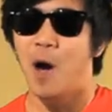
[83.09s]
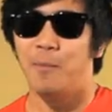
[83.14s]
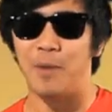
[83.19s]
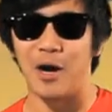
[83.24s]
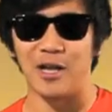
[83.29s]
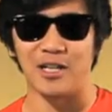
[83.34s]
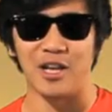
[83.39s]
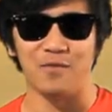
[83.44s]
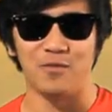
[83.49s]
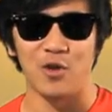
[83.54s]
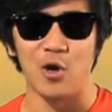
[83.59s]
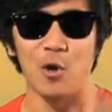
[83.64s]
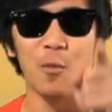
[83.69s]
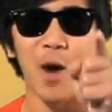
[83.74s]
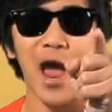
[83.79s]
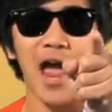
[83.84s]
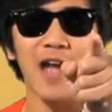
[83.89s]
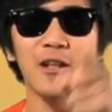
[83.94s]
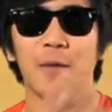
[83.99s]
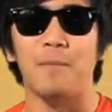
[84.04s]
But if you
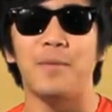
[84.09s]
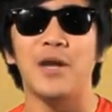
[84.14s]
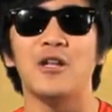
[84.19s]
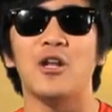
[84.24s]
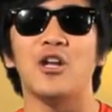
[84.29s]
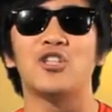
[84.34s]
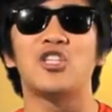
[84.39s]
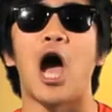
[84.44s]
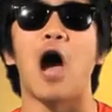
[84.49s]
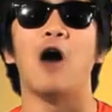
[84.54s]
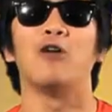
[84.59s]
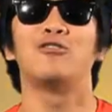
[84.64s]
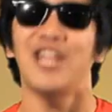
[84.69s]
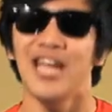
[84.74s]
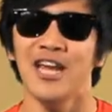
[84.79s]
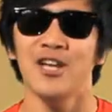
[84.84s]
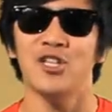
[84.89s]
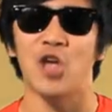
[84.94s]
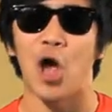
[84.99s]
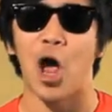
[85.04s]
wear the Peter Chao
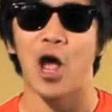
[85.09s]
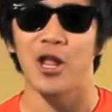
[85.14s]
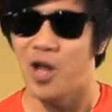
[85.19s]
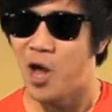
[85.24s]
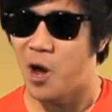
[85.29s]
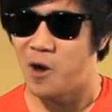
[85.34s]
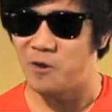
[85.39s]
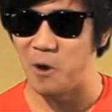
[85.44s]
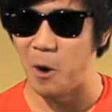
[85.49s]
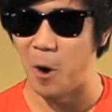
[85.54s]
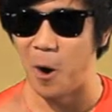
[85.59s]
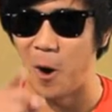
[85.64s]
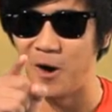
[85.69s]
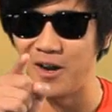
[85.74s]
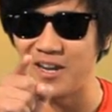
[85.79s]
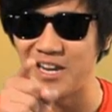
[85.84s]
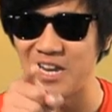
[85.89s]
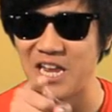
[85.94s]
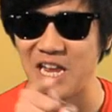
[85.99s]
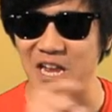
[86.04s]
t-shirt,
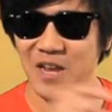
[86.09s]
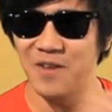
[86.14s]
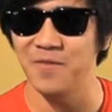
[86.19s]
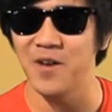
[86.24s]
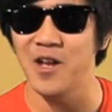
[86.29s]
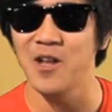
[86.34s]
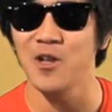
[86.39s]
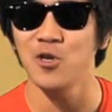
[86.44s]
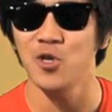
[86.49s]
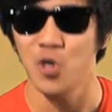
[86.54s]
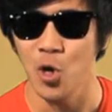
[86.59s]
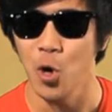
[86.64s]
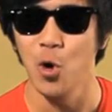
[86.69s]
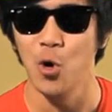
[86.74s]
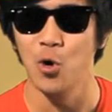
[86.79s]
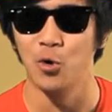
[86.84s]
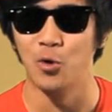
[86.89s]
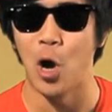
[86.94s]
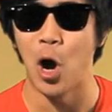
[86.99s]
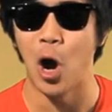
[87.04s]
you're even
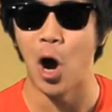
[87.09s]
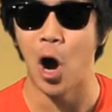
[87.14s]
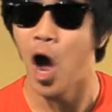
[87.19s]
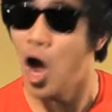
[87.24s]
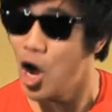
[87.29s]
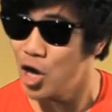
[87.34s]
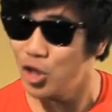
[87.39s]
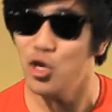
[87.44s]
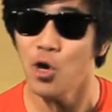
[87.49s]
cooler.